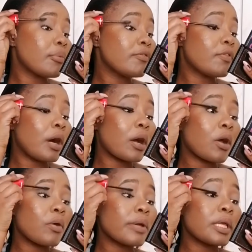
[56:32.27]
Before I
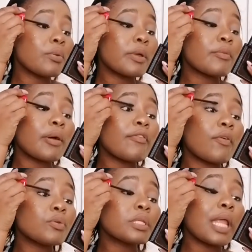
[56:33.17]
go in with my
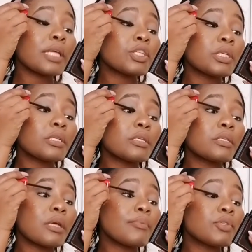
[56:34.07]
false
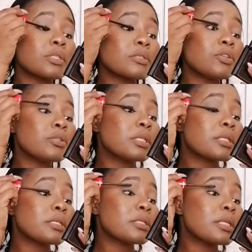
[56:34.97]
lashes, I'm just
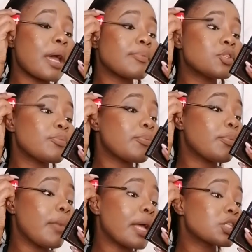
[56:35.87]
using this step to
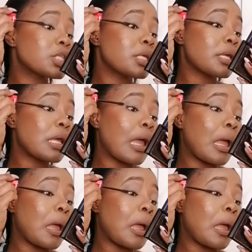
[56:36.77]
actually